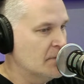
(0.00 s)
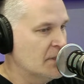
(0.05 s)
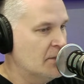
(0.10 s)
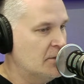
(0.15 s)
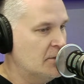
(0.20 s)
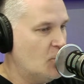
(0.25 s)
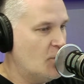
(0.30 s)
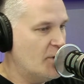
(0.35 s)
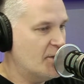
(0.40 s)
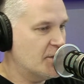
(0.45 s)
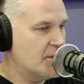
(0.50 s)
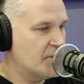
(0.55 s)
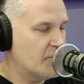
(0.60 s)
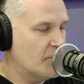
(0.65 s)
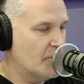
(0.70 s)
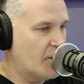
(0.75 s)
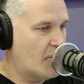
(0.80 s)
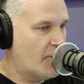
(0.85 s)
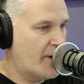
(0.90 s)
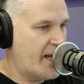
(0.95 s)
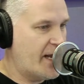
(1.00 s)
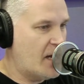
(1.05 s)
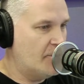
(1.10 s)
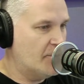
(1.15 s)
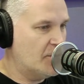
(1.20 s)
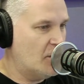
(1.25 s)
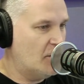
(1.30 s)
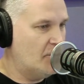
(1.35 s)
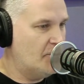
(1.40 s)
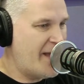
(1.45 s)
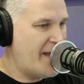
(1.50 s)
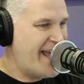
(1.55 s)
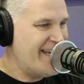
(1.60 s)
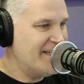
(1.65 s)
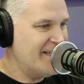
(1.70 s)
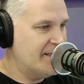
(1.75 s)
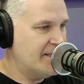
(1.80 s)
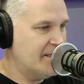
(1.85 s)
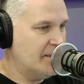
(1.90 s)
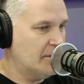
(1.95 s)
which is from a great album called
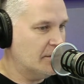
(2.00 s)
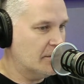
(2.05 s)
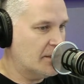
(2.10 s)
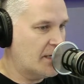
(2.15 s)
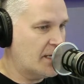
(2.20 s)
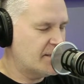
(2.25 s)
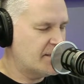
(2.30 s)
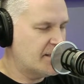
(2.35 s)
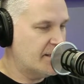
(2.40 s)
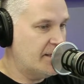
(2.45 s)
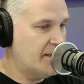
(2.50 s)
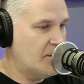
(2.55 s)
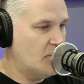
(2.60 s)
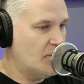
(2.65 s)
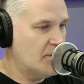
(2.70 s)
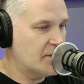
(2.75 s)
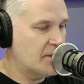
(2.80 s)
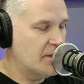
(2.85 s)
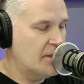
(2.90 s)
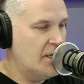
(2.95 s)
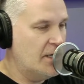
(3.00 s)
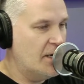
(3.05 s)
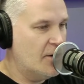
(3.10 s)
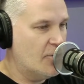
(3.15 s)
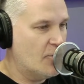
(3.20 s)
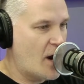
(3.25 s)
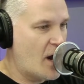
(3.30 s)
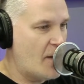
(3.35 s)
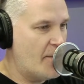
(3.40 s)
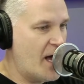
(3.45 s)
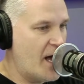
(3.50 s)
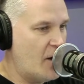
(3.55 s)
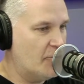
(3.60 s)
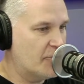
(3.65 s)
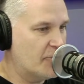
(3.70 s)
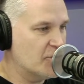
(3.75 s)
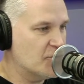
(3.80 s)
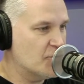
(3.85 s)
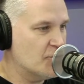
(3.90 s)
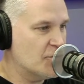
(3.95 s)
Painkiller. And I said that it was Rob
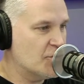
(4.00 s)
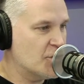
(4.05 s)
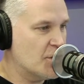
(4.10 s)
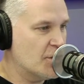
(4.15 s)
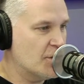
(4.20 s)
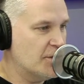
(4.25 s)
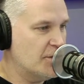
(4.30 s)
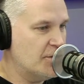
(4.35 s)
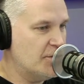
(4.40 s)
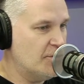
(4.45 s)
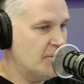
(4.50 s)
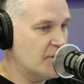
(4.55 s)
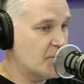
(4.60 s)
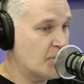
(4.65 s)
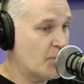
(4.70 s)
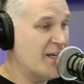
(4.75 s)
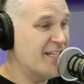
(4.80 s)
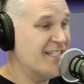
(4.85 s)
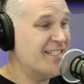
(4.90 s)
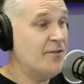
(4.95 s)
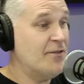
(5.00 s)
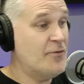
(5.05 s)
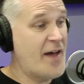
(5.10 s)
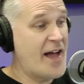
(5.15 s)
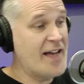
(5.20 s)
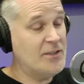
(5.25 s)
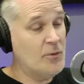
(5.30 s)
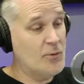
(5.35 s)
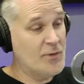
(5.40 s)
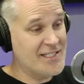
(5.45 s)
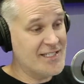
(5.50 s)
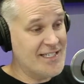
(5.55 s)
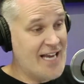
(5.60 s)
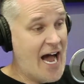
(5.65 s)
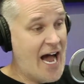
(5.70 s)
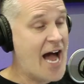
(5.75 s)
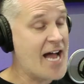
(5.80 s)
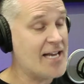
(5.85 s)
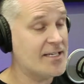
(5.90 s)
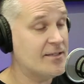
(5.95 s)
Halford's return to Judas Priest. In fact, it was
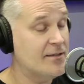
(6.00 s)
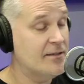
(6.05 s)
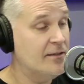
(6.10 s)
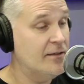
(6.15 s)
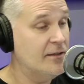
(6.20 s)
not.